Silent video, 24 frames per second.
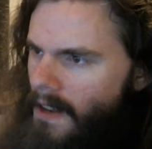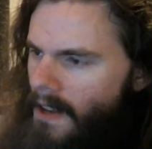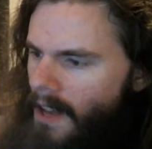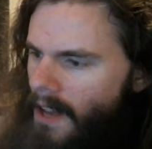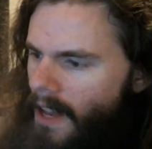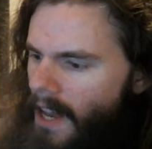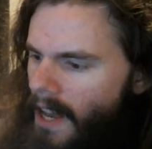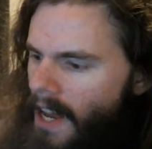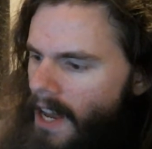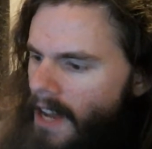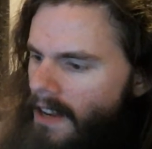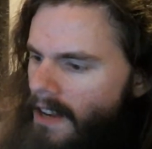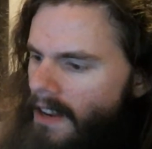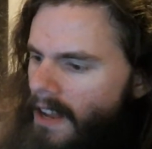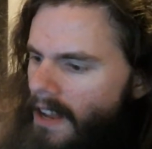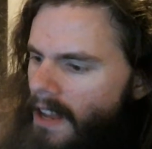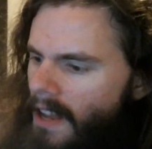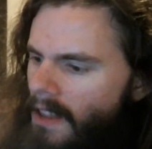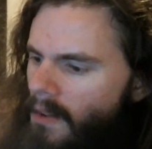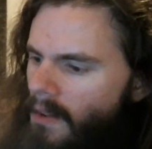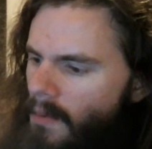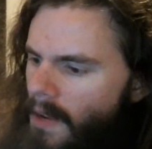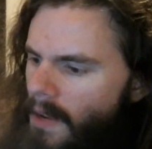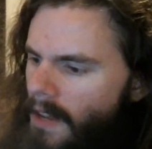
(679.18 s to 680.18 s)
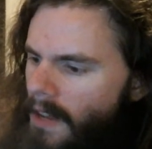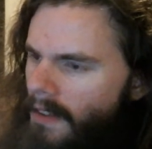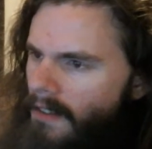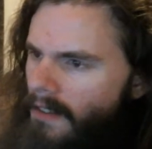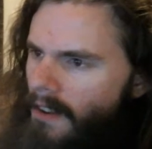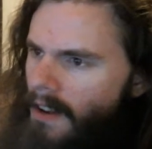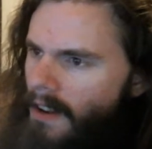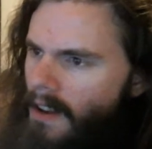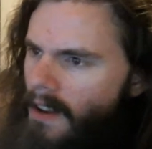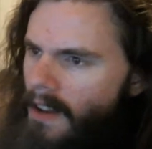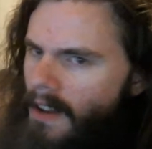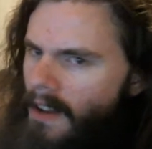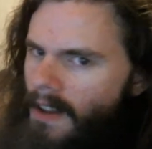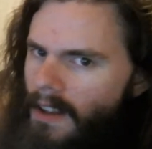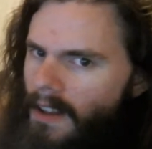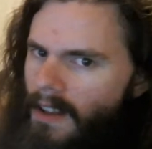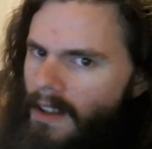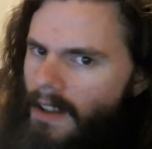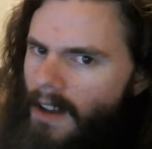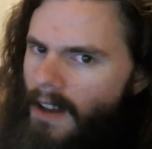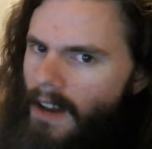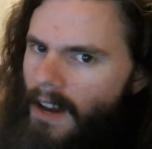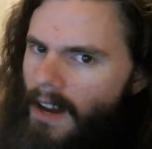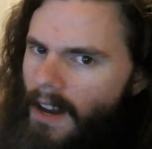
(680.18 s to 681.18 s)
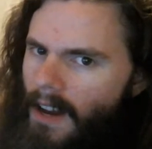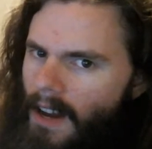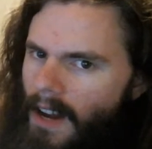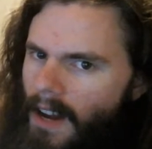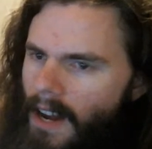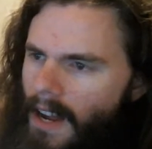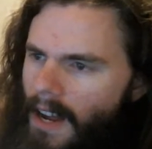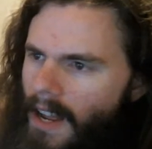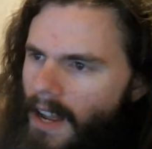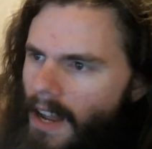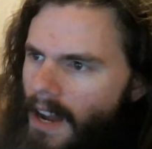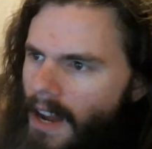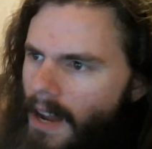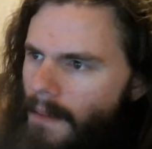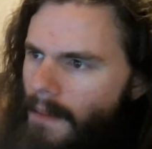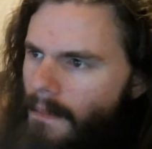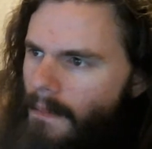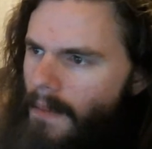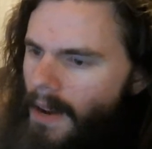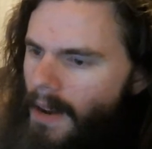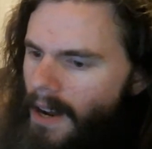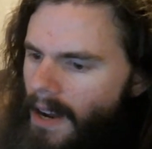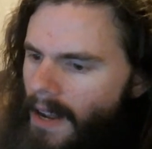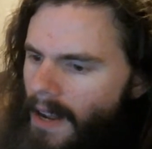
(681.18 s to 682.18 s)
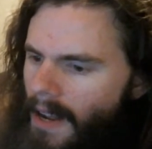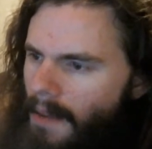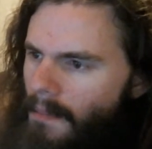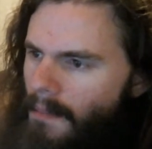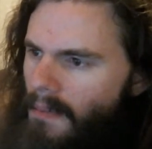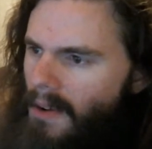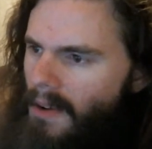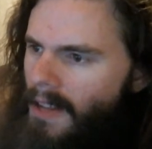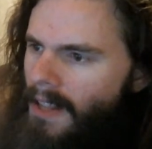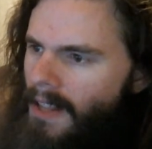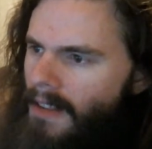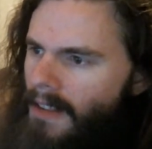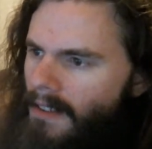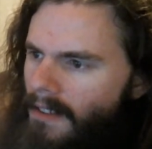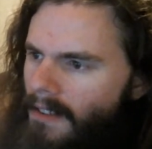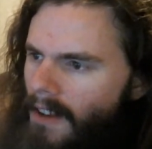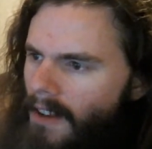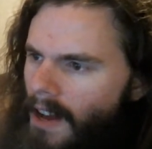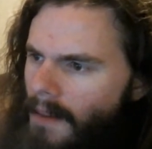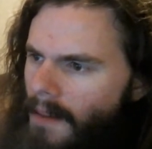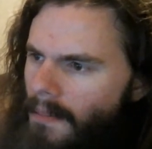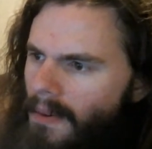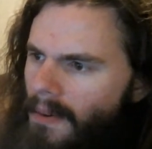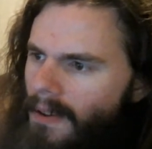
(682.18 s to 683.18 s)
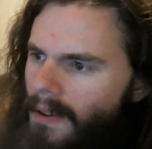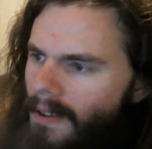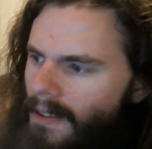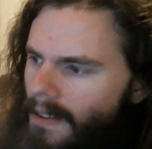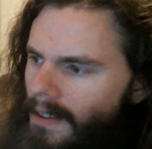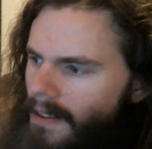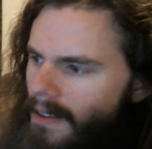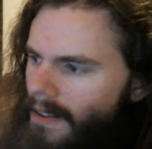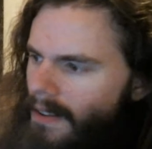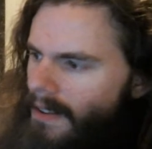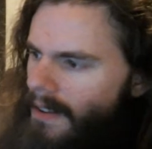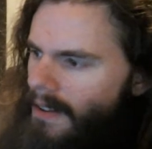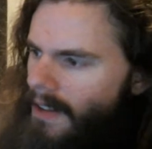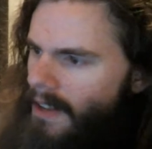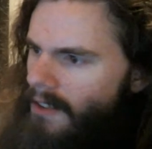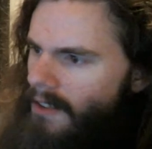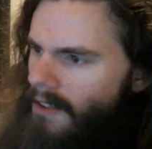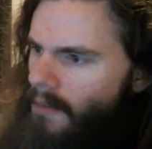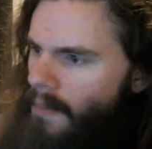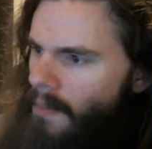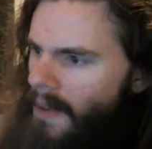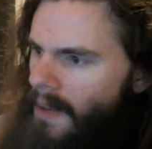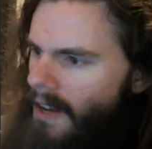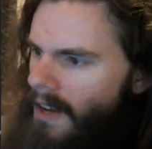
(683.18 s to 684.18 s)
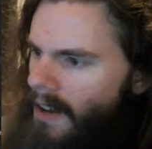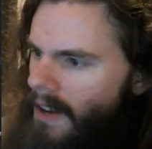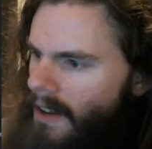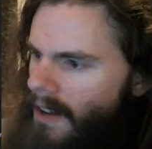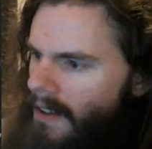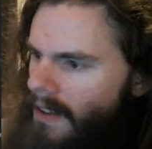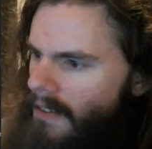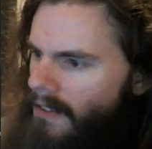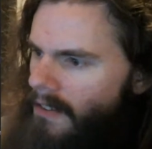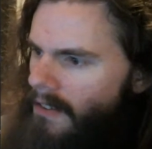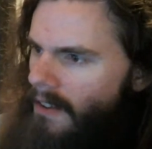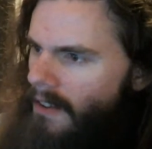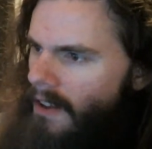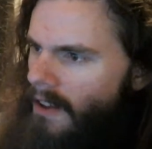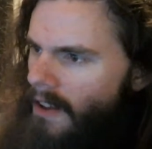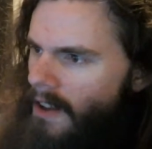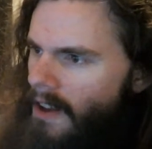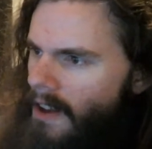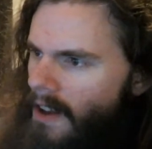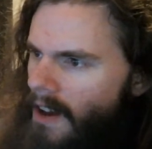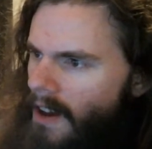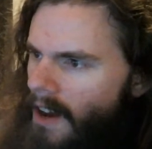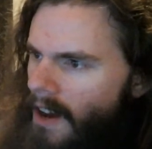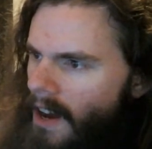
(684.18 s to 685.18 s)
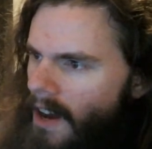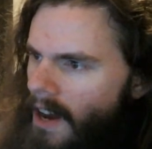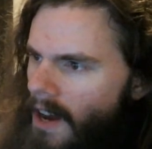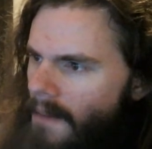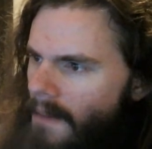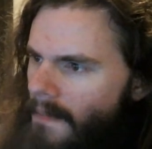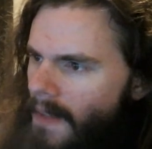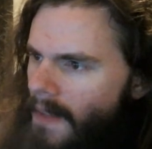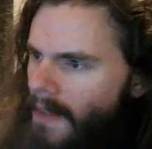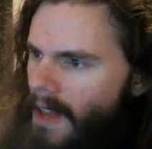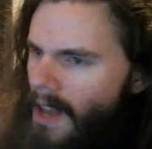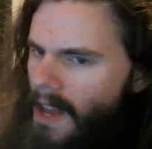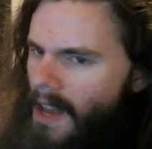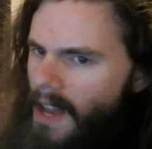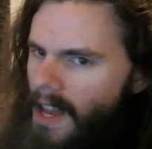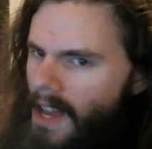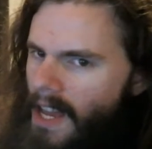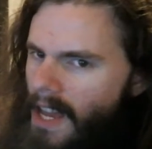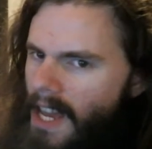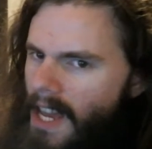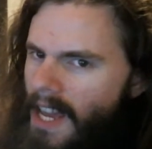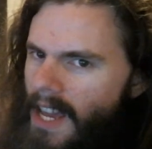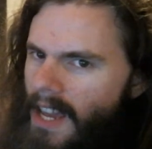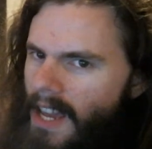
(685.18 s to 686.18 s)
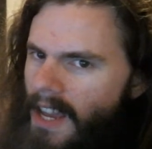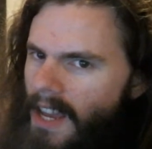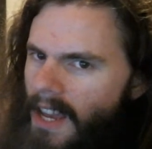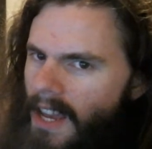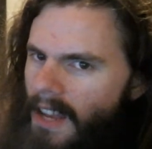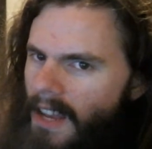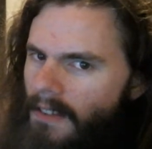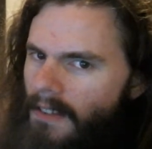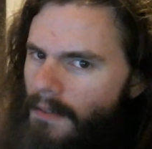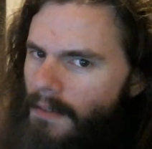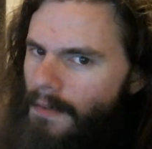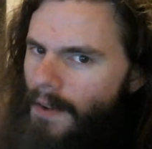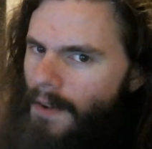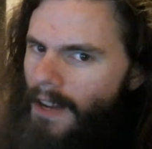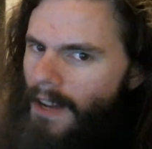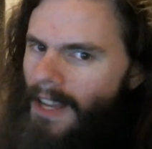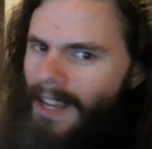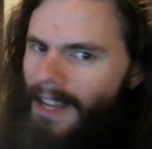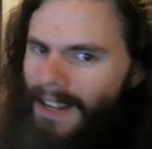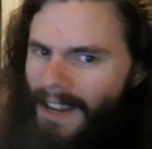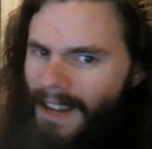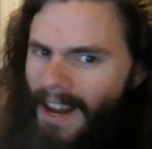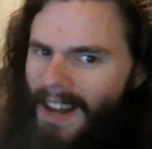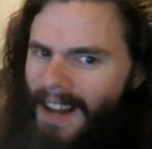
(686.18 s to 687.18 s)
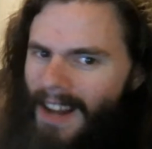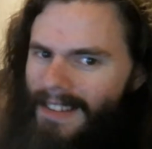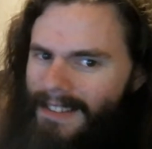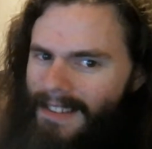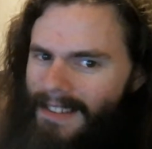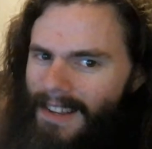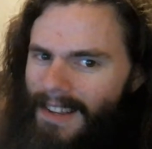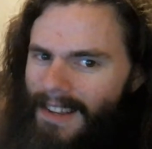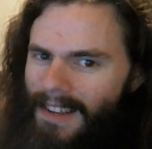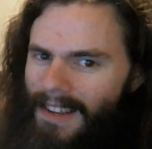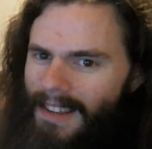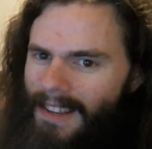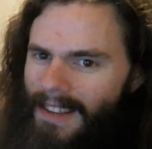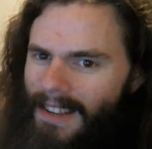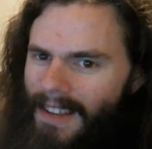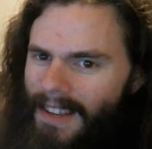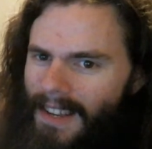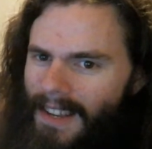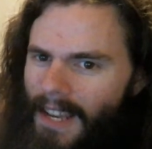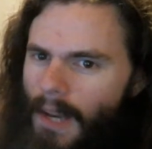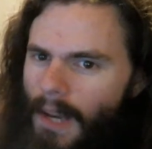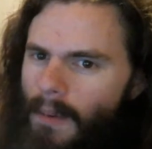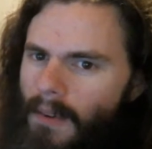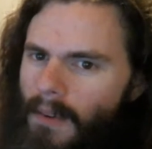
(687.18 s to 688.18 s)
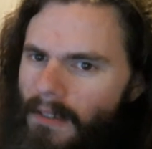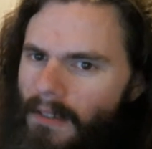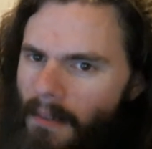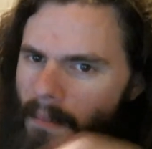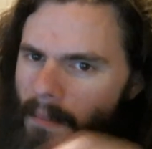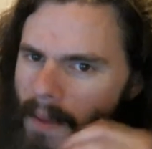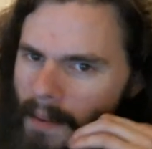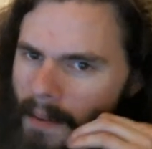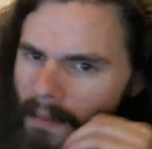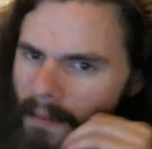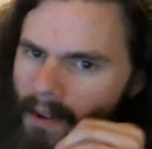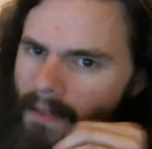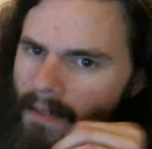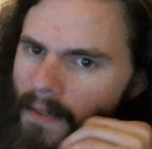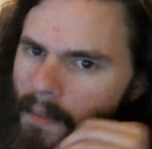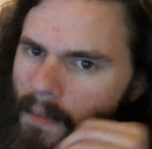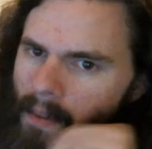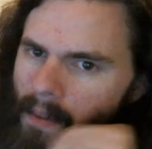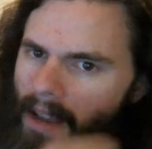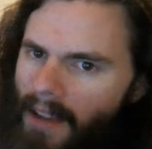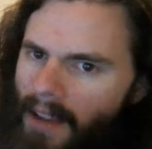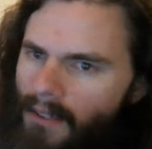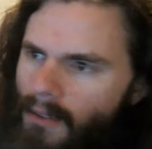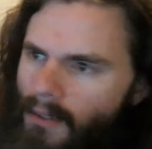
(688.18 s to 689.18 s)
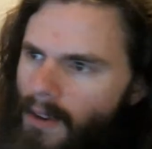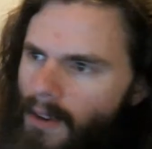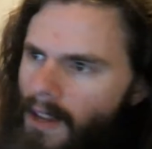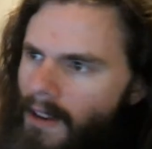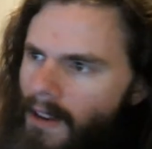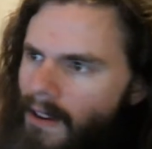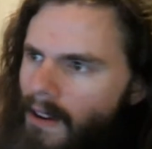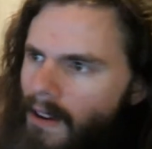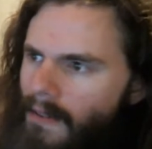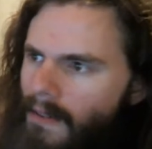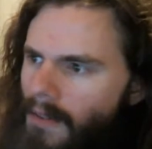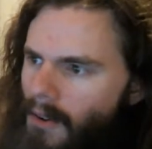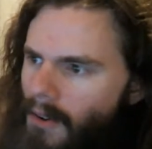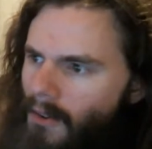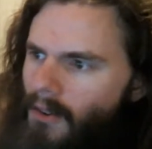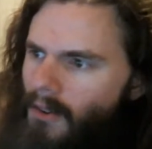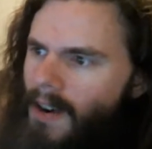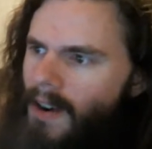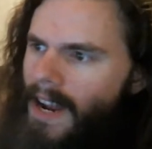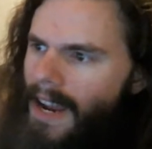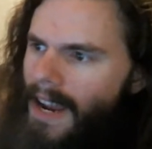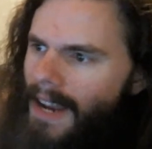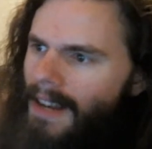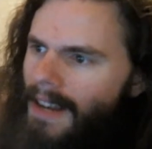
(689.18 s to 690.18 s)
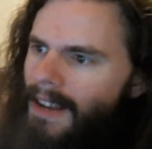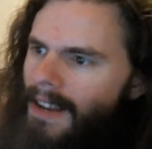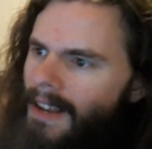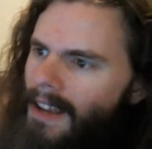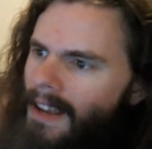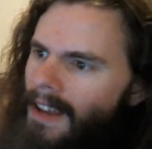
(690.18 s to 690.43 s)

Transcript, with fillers: And and the reason uh, I, I I bring this up is because um, he he's a fucking Nazi he was a member of the Patriot of Ukraine,